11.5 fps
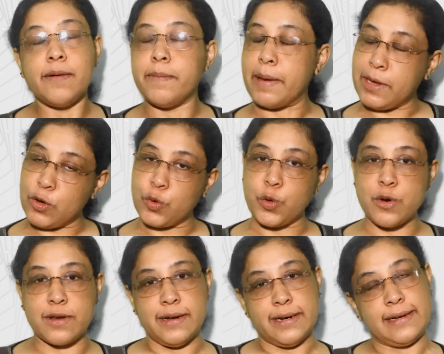maybe you could
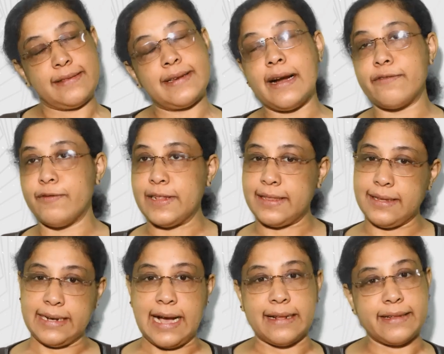start with
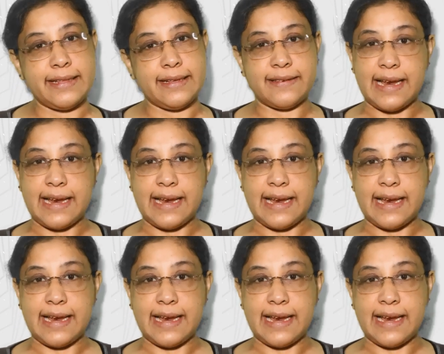Gandhiji's